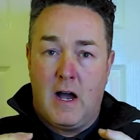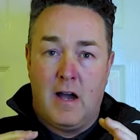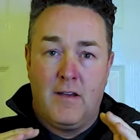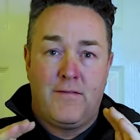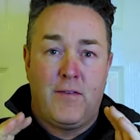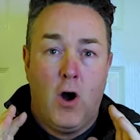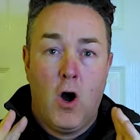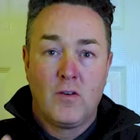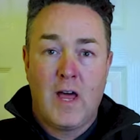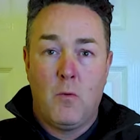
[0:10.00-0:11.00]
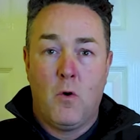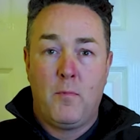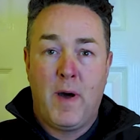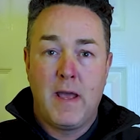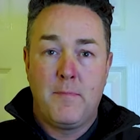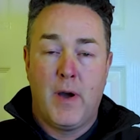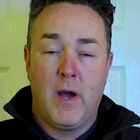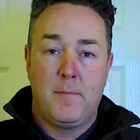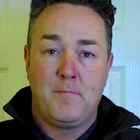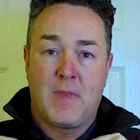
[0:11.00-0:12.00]
I've hung that
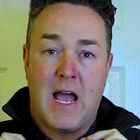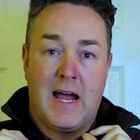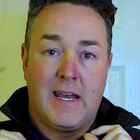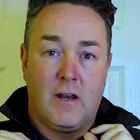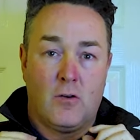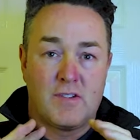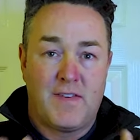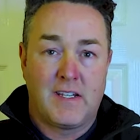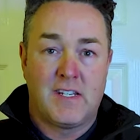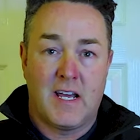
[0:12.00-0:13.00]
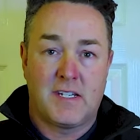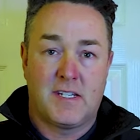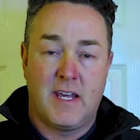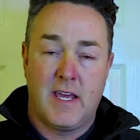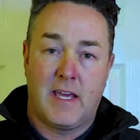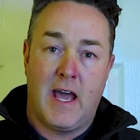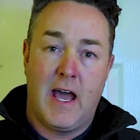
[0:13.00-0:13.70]
wallpaper and it looks fantastic.